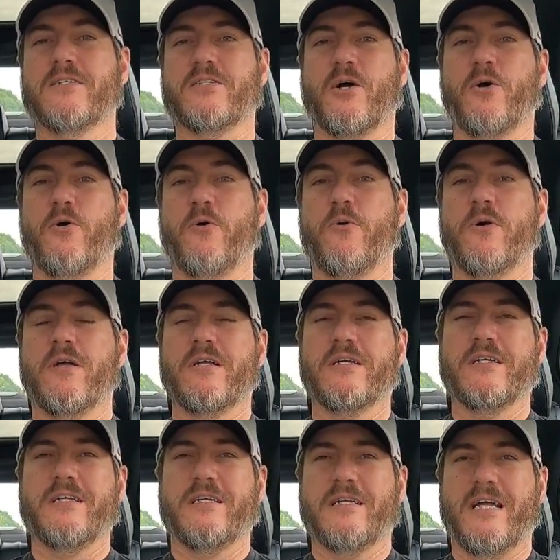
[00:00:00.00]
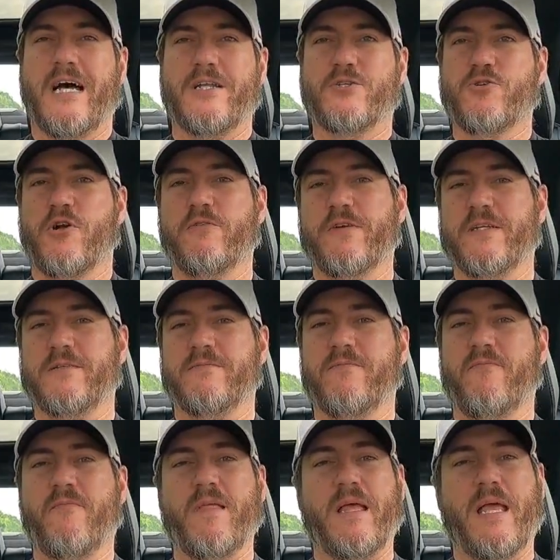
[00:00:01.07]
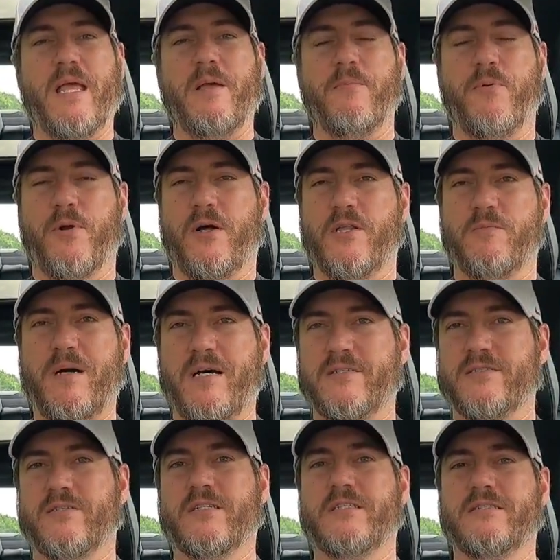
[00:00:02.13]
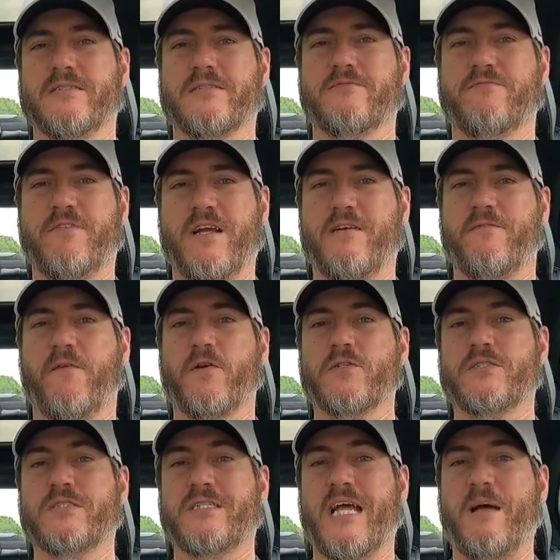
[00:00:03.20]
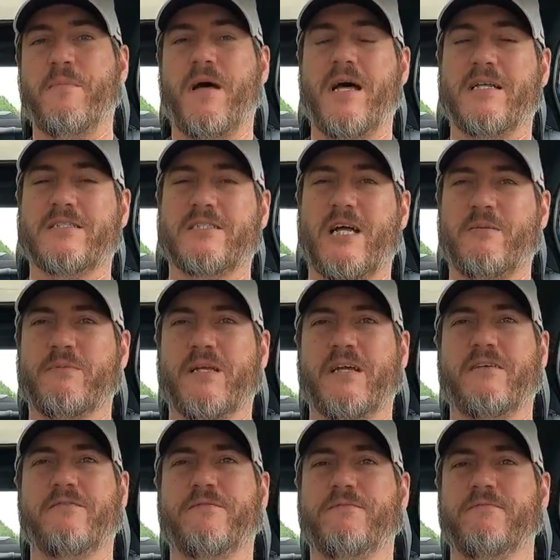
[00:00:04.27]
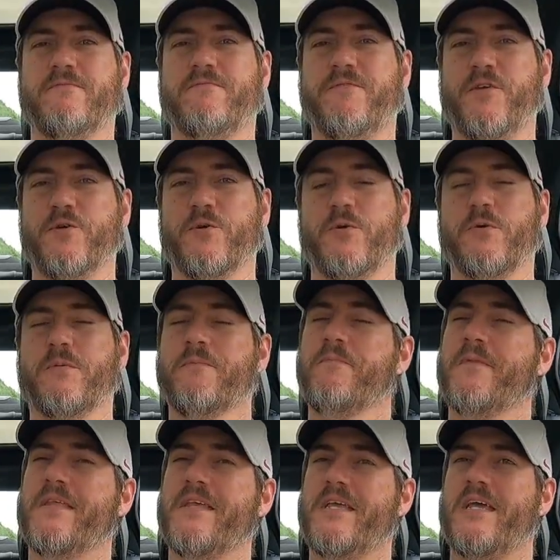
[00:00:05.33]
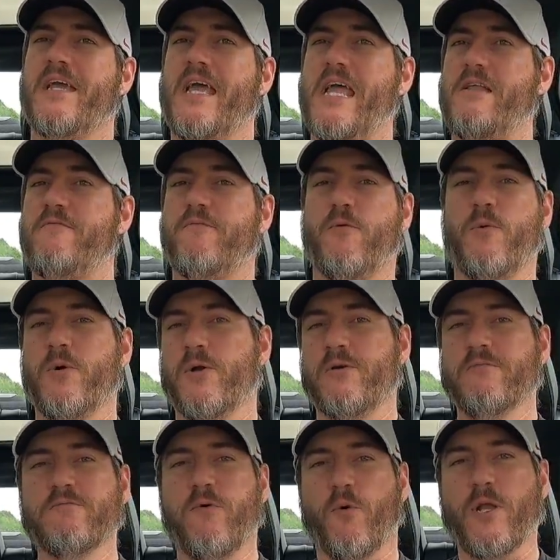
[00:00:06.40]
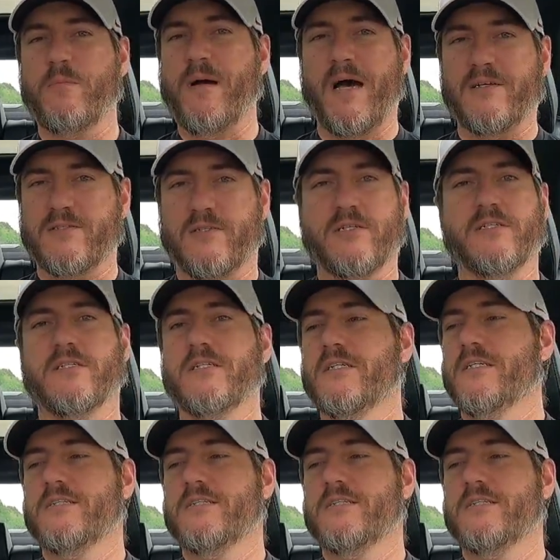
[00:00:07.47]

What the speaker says: So I drove it and put all the miles on it. Very first time I stopped and got fuel, it had 440 miles on it.